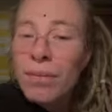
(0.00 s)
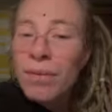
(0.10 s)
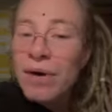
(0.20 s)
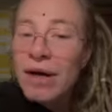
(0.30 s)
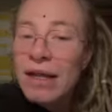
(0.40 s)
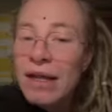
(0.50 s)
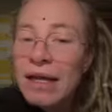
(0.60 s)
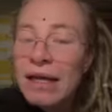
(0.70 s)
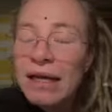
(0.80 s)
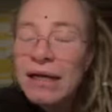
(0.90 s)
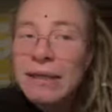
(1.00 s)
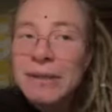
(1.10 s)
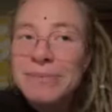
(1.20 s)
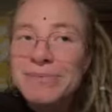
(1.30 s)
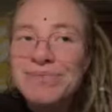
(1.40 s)
But like
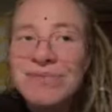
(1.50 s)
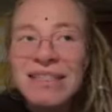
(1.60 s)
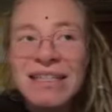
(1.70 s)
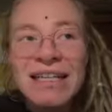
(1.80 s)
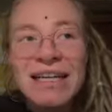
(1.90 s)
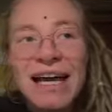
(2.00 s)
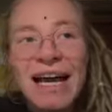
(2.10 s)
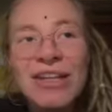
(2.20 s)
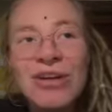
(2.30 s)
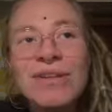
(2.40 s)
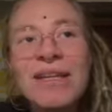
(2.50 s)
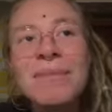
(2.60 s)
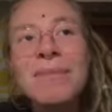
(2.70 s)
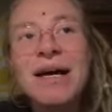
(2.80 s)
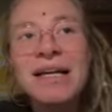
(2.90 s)
I know
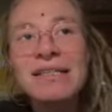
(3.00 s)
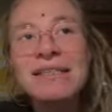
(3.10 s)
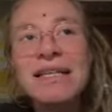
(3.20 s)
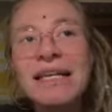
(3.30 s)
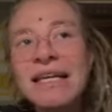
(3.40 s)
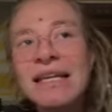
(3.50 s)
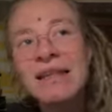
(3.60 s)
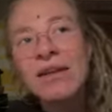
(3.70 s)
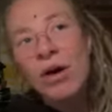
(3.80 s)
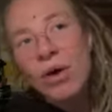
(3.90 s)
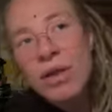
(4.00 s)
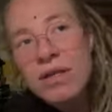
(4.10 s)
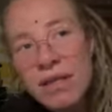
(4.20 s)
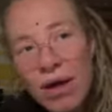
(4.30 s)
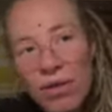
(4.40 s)
that my state and all
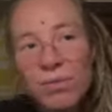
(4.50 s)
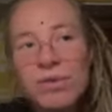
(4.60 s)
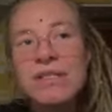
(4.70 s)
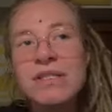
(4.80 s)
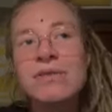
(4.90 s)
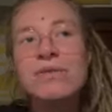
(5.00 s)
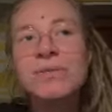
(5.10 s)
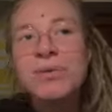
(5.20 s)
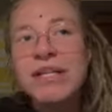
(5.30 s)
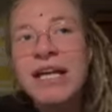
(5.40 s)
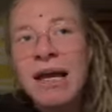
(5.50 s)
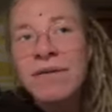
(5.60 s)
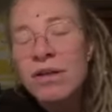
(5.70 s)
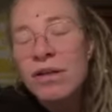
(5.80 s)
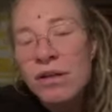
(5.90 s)
the south of Brazil is pretty
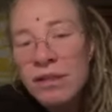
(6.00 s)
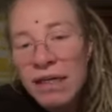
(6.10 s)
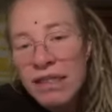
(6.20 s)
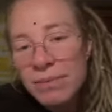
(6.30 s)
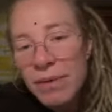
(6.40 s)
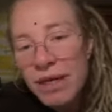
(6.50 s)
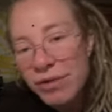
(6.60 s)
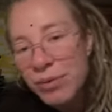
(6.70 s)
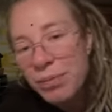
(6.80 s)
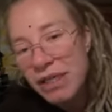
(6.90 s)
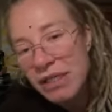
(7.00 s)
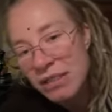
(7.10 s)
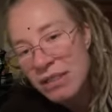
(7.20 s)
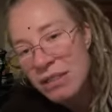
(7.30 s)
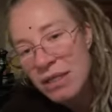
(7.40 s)
heavily colonized by
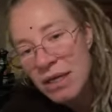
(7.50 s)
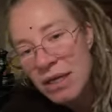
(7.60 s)
Europeans,